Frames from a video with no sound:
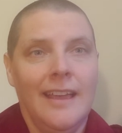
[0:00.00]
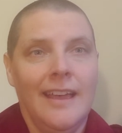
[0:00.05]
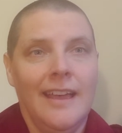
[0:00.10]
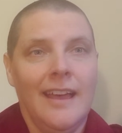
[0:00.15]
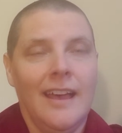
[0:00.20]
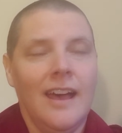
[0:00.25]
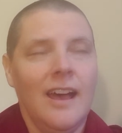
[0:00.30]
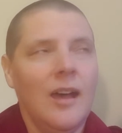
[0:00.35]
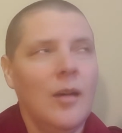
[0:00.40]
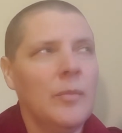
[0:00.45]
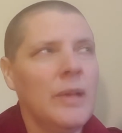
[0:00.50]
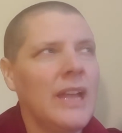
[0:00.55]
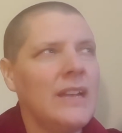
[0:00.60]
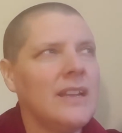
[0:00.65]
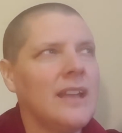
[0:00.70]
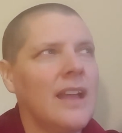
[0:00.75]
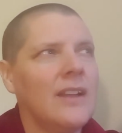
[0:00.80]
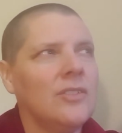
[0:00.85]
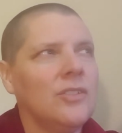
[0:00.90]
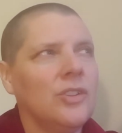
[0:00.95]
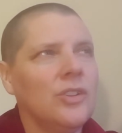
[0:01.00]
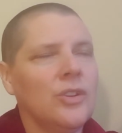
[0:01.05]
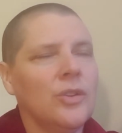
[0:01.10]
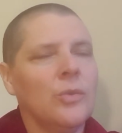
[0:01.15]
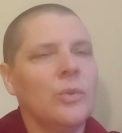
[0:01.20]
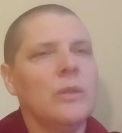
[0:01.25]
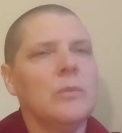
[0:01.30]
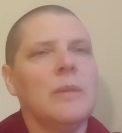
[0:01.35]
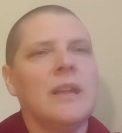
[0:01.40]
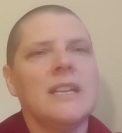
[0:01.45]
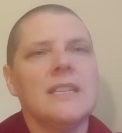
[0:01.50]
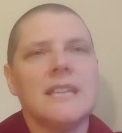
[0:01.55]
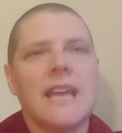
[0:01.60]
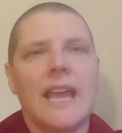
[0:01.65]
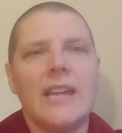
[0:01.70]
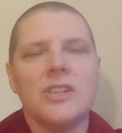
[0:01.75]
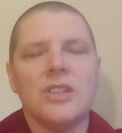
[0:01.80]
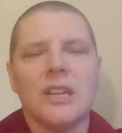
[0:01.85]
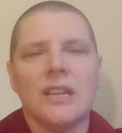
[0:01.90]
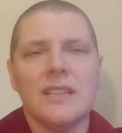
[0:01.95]
And with
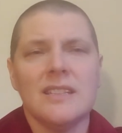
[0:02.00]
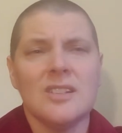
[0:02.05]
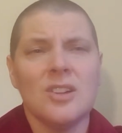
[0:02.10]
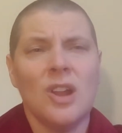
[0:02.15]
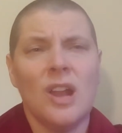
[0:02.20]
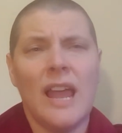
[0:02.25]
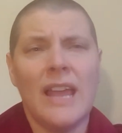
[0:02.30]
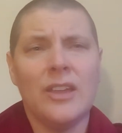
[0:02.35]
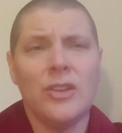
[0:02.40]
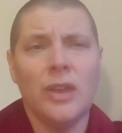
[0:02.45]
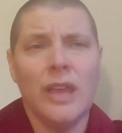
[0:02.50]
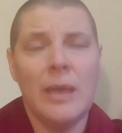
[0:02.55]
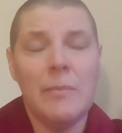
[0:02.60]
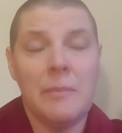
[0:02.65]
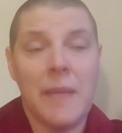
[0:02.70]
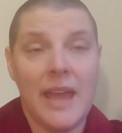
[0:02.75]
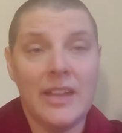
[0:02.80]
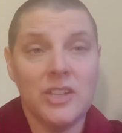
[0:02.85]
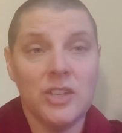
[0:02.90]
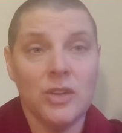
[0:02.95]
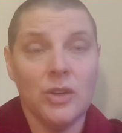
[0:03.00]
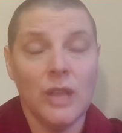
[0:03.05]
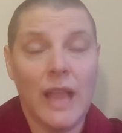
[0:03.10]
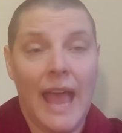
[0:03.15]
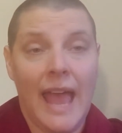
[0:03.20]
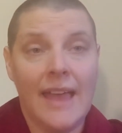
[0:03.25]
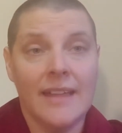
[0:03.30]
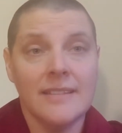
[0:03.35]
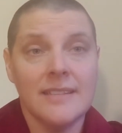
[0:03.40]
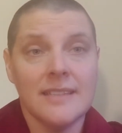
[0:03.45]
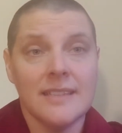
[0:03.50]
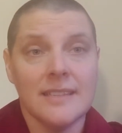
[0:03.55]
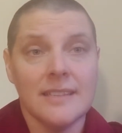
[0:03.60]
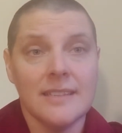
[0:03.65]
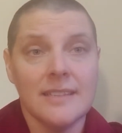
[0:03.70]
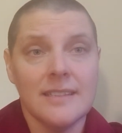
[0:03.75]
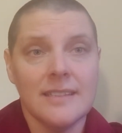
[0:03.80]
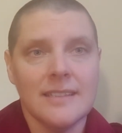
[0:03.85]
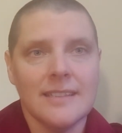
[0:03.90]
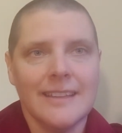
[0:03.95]
meditation, it's not like you get magical
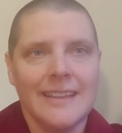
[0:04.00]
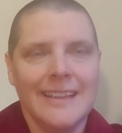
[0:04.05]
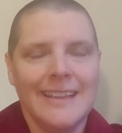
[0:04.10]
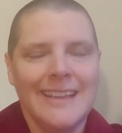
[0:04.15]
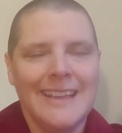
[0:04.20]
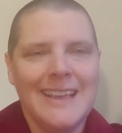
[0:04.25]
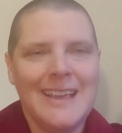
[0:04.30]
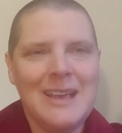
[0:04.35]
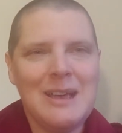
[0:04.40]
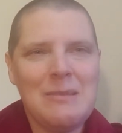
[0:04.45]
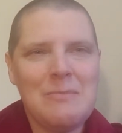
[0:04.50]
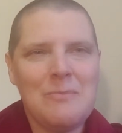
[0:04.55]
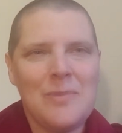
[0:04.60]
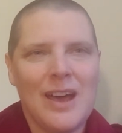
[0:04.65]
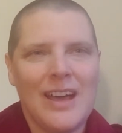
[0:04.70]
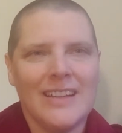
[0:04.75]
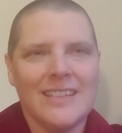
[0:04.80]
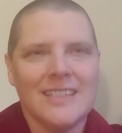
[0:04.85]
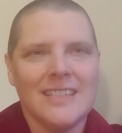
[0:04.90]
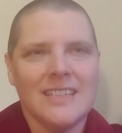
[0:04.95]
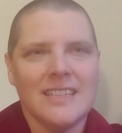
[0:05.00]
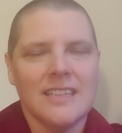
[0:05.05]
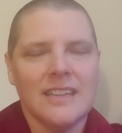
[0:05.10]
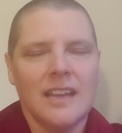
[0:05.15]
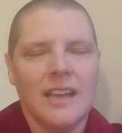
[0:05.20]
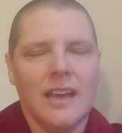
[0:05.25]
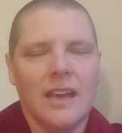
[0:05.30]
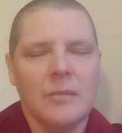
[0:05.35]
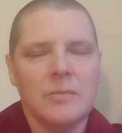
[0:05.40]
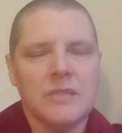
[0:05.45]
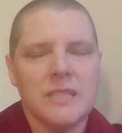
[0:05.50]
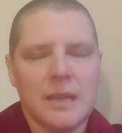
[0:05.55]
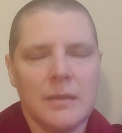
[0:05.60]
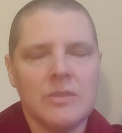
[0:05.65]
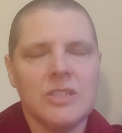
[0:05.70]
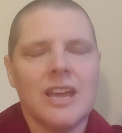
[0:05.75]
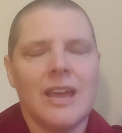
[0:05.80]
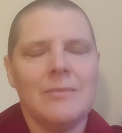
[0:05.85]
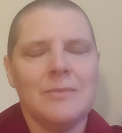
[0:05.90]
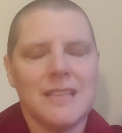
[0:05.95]
answers, but
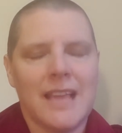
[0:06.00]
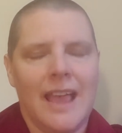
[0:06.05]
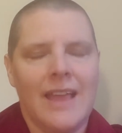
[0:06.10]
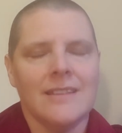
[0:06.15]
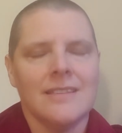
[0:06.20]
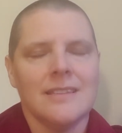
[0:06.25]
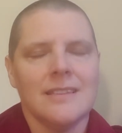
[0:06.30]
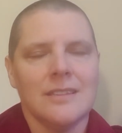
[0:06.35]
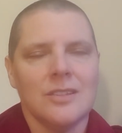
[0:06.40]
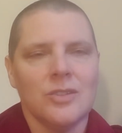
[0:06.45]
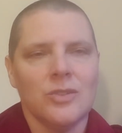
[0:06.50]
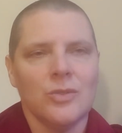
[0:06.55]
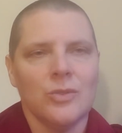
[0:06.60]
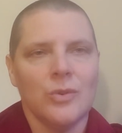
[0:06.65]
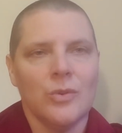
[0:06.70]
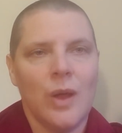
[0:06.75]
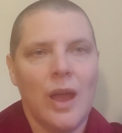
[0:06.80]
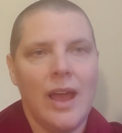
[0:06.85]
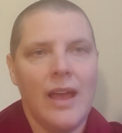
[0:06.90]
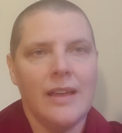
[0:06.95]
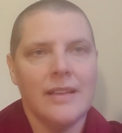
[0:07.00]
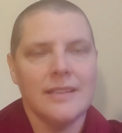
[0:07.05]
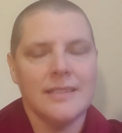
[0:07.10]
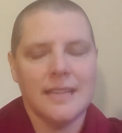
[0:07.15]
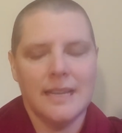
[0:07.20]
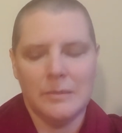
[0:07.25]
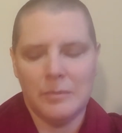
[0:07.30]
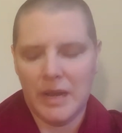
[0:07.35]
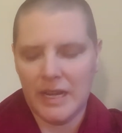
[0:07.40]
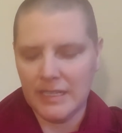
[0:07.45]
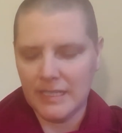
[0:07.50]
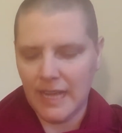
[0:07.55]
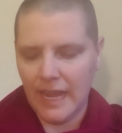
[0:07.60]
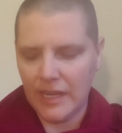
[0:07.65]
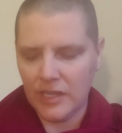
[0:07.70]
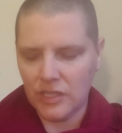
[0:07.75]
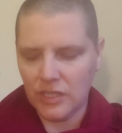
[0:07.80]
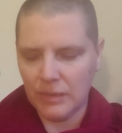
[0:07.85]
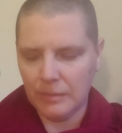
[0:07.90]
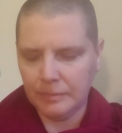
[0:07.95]
sometimes answers do arise in
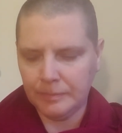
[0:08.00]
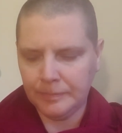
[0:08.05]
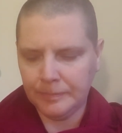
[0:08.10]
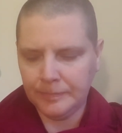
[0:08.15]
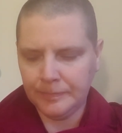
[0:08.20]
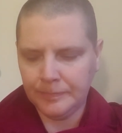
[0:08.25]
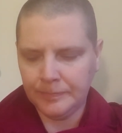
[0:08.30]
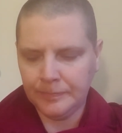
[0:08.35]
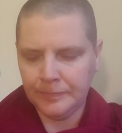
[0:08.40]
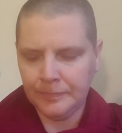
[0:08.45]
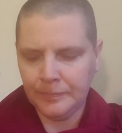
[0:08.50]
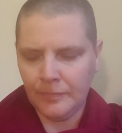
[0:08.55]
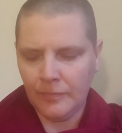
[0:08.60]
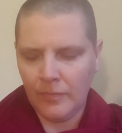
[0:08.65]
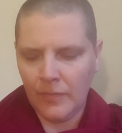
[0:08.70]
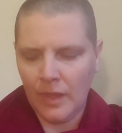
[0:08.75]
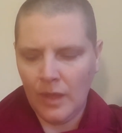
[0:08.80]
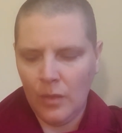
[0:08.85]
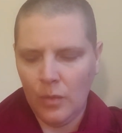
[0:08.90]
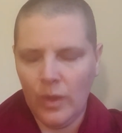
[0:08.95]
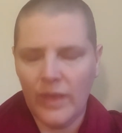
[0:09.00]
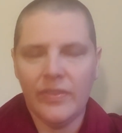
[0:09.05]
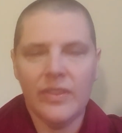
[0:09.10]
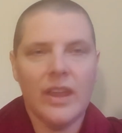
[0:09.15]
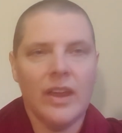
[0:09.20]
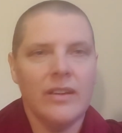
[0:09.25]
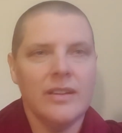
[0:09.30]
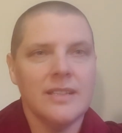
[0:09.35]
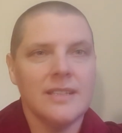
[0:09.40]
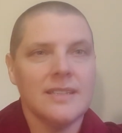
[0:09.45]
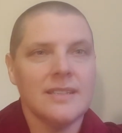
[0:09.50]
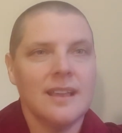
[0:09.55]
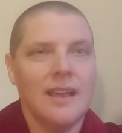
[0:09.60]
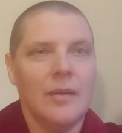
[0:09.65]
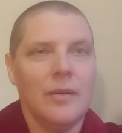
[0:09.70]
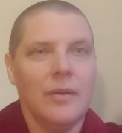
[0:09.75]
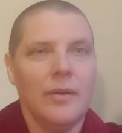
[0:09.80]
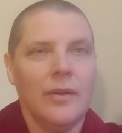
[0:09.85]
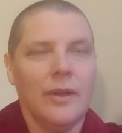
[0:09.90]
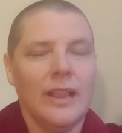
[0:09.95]
meditation. When there is
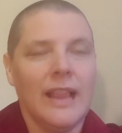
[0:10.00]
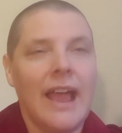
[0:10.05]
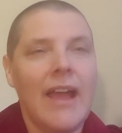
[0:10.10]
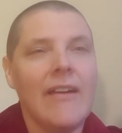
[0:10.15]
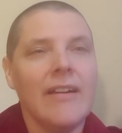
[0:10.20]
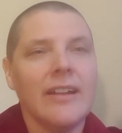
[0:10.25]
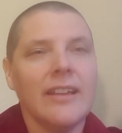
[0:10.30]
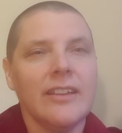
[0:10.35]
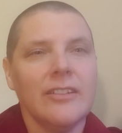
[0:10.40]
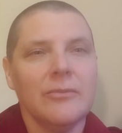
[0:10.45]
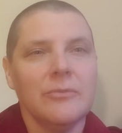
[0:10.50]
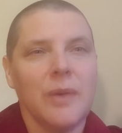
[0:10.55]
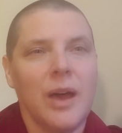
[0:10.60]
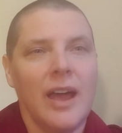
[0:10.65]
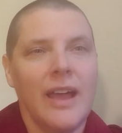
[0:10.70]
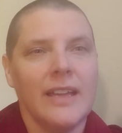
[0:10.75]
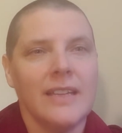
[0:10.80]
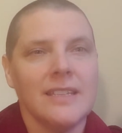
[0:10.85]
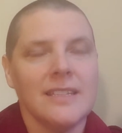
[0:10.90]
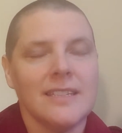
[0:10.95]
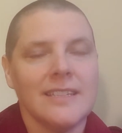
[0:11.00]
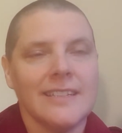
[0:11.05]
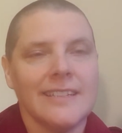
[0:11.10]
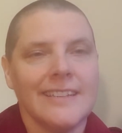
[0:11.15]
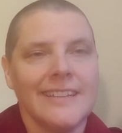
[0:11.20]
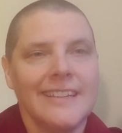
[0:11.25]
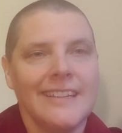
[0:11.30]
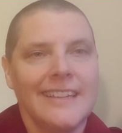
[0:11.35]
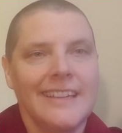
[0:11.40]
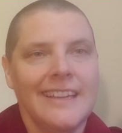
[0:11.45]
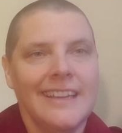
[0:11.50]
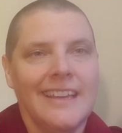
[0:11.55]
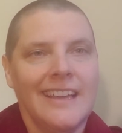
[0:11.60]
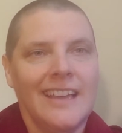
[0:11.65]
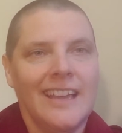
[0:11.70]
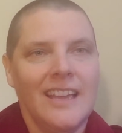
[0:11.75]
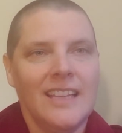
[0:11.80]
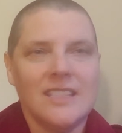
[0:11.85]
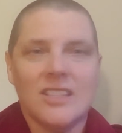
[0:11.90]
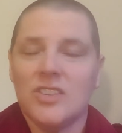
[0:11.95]
a clarity of mind,
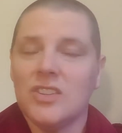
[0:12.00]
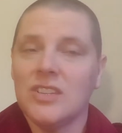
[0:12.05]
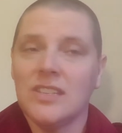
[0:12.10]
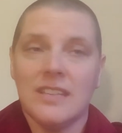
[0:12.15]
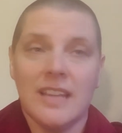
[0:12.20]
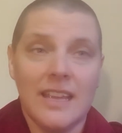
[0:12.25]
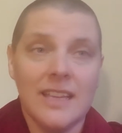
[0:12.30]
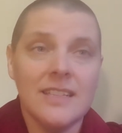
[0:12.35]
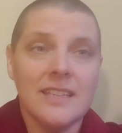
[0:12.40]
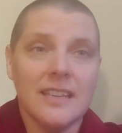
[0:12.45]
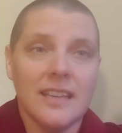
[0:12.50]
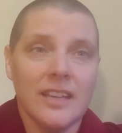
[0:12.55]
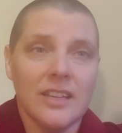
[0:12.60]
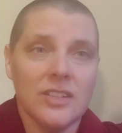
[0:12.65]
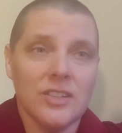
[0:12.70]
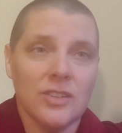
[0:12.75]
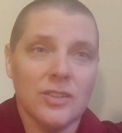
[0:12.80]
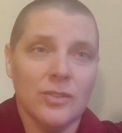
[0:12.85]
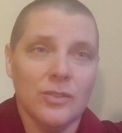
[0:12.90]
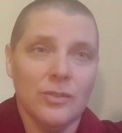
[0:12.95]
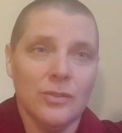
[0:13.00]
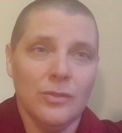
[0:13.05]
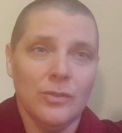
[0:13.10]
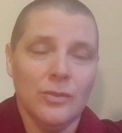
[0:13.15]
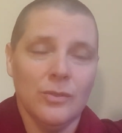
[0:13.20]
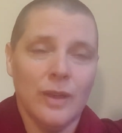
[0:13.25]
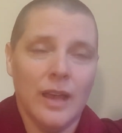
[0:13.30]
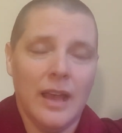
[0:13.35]
it's just easier to